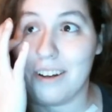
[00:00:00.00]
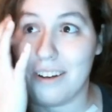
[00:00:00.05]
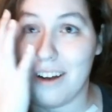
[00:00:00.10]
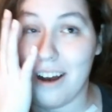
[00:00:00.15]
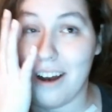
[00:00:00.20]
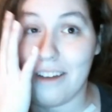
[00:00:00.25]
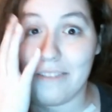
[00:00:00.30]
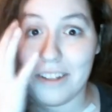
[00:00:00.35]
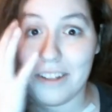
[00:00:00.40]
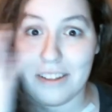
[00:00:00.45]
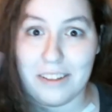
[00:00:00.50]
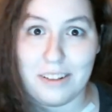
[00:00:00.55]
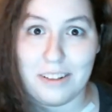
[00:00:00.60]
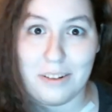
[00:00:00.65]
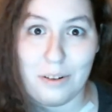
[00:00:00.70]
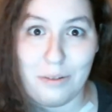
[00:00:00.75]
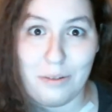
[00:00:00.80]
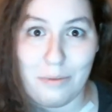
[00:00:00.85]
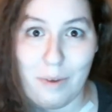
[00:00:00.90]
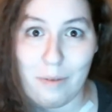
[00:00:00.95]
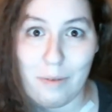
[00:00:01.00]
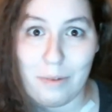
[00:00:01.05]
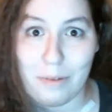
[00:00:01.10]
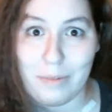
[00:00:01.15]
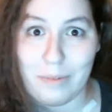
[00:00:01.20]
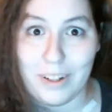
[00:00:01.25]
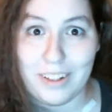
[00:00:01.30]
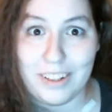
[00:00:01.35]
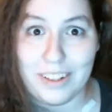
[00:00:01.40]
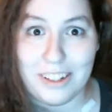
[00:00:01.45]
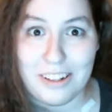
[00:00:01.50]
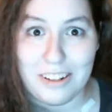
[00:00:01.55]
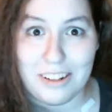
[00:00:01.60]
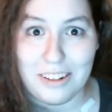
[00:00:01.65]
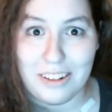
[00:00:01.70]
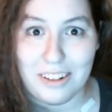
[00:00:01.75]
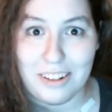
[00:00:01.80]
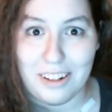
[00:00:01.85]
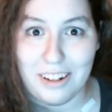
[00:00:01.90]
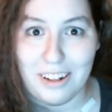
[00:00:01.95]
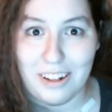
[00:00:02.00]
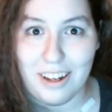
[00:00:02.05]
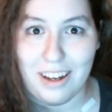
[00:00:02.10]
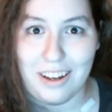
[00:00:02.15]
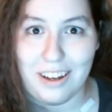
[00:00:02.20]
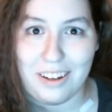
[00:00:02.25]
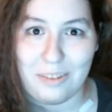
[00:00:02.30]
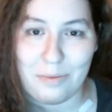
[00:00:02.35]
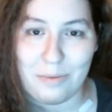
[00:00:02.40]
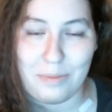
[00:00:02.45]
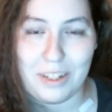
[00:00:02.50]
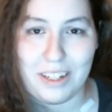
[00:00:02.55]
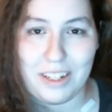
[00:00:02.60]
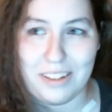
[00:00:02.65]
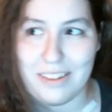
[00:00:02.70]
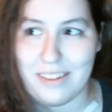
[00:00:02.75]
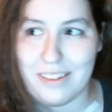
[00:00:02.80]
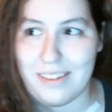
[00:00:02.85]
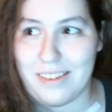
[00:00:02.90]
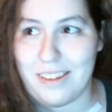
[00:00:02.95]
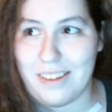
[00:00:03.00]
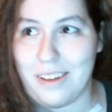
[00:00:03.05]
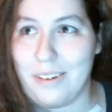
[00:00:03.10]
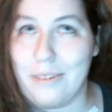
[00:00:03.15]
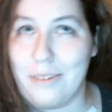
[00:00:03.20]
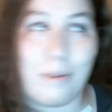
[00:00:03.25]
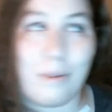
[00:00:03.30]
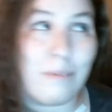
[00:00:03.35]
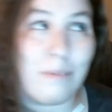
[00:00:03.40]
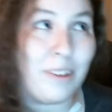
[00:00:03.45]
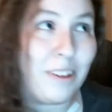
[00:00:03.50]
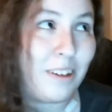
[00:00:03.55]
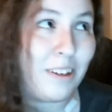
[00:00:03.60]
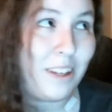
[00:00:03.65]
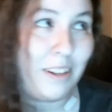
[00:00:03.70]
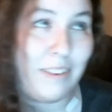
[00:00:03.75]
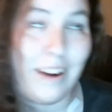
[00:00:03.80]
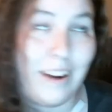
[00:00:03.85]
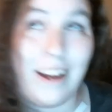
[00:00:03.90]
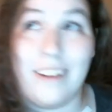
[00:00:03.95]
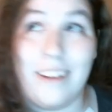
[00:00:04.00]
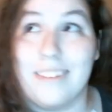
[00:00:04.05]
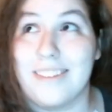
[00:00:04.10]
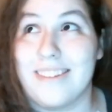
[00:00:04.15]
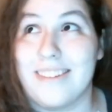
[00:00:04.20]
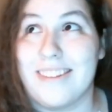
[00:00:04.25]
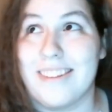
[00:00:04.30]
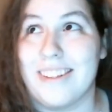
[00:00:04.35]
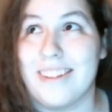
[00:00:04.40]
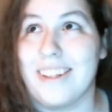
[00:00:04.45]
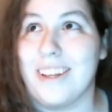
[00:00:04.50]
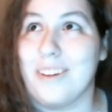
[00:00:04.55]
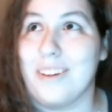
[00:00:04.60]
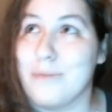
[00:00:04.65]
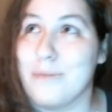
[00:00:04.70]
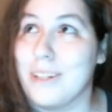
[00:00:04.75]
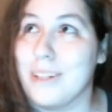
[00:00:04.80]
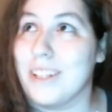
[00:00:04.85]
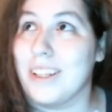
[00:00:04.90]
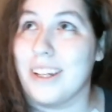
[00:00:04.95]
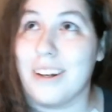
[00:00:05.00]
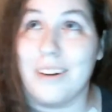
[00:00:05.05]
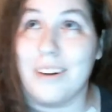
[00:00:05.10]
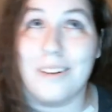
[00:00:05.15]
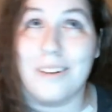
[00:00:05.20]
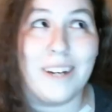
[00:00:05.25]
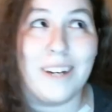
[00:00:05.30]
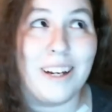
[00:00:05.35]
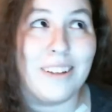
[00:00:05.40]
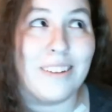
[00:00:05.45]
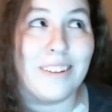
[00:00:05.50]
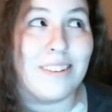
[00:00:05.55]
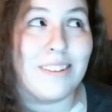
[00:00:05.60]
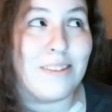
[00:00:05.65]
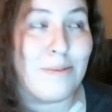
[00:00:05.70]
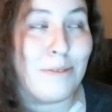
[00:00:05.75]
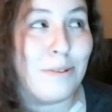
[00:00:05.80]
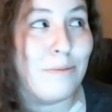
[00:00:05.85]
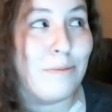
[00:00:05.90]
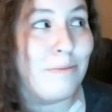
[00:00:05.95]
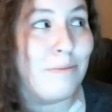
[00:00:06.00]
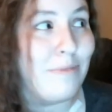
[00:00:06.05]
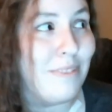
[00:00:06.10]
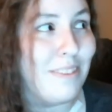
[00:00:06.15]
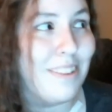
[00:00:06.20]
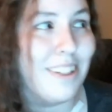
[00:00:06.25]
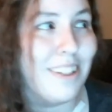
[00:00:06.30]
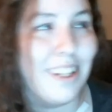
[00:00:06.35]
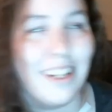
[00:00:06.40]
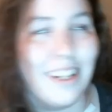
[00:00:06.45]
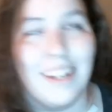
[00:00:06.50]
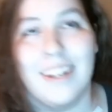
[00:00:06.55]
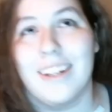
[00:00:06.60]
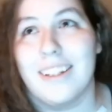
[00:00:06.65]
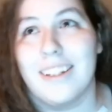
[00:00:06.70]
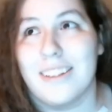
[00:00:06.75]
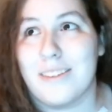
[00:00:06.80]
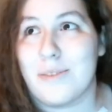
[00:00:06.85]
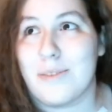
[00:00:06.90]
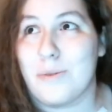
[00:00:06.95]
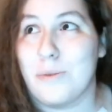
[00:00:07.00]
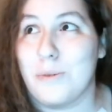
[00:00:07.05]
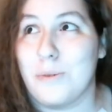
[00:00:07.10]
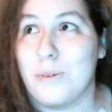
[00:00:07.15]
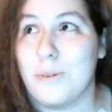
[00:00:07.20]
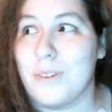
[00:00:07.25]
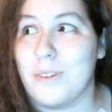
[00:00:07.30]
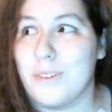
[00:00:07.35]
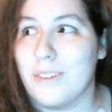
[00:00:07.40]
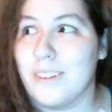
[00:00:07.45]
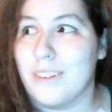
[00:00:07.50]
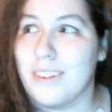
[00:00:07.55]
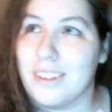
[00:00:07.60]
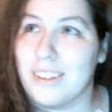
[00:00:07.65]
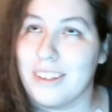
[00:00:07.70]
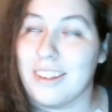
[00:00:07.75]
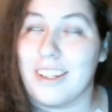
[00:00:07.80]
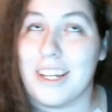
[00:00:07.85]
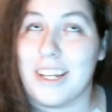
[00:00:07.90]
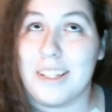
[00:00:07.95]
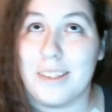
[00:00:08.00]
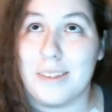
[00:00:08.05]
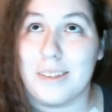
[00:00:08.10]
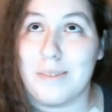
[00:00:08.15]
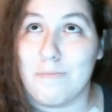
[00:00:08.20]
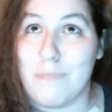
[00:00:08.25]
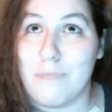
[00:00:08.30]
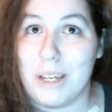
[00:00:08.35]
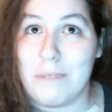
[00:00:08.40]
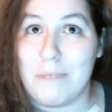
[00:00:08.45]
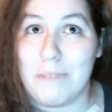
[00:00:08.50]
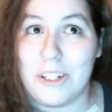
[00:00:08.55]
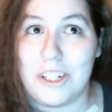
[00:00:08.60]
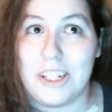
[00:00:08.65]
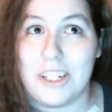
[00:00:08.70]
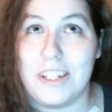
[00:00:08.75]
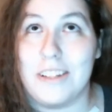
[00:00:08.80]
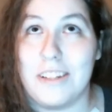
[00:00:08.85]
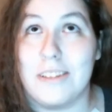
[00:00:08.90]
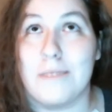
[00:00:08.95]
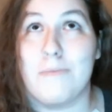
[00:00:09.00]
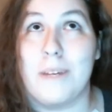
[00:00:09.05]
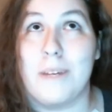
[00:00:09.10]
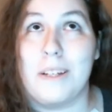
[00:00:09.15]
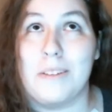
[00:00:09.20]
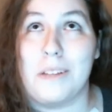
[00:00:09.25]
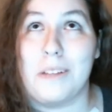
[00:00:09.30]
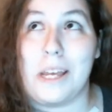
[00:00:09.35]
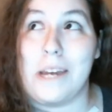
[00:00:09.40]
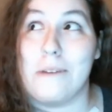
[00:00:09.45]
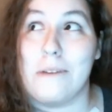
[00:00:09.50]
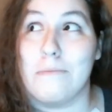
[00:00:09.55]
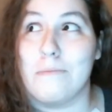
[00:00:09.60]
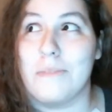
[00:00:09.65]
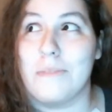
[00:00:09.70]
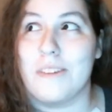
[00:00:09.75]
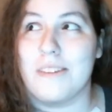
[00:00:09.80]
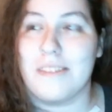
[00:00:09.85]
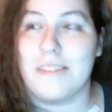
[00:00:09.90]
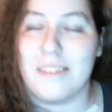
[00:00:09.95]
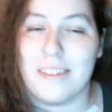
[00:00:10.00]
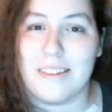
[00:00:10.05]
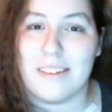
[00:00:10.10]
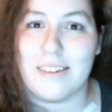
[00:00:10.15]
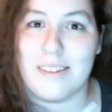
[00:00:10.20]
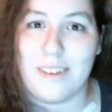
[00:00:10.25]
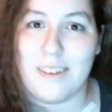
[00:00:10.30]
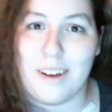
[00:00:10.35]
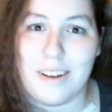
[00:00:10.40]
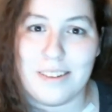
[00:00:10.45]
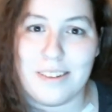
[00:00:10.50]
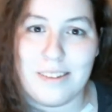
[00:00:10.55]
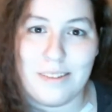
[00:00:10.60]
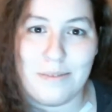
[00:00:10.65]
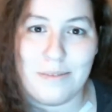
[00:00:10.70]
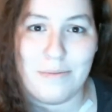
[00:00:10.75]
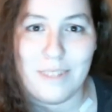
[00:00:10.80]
Obviously don't remember much, because, you know, I remember looking around, you know, being like, oh wow, this room is cool, nice big machines, big lamps, this is awesome.